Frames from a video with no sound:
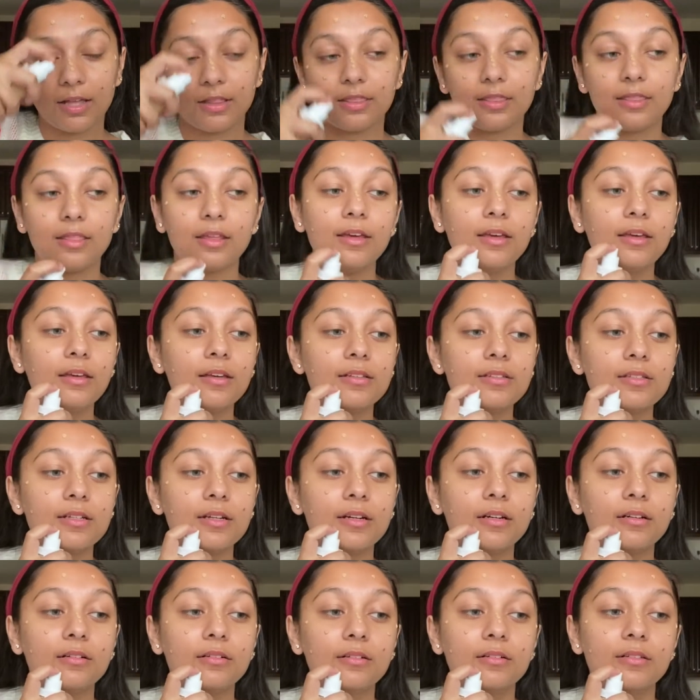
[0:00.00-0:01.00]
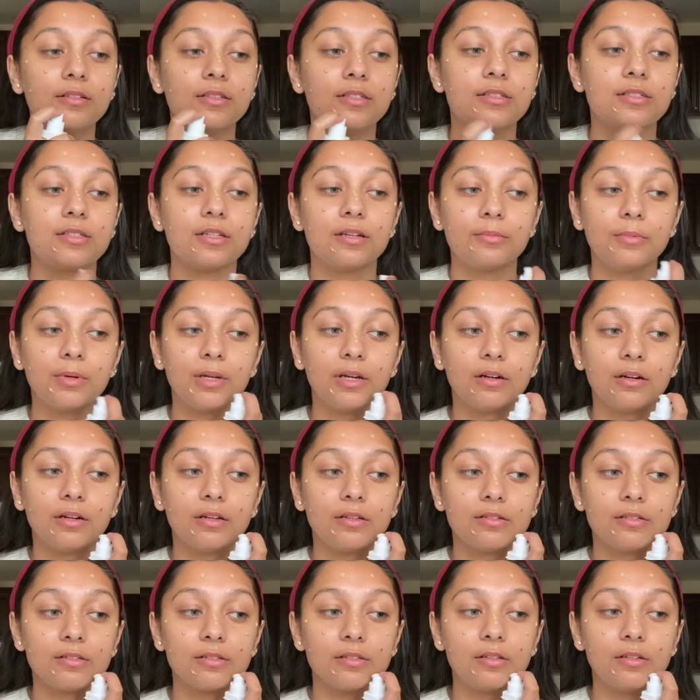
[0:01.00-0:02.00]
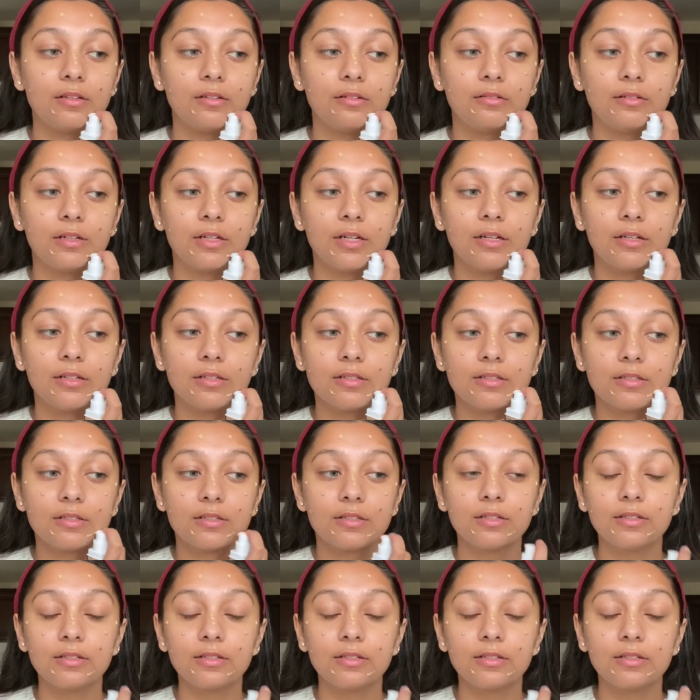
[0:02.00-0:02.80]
think it's out in some areas in the US.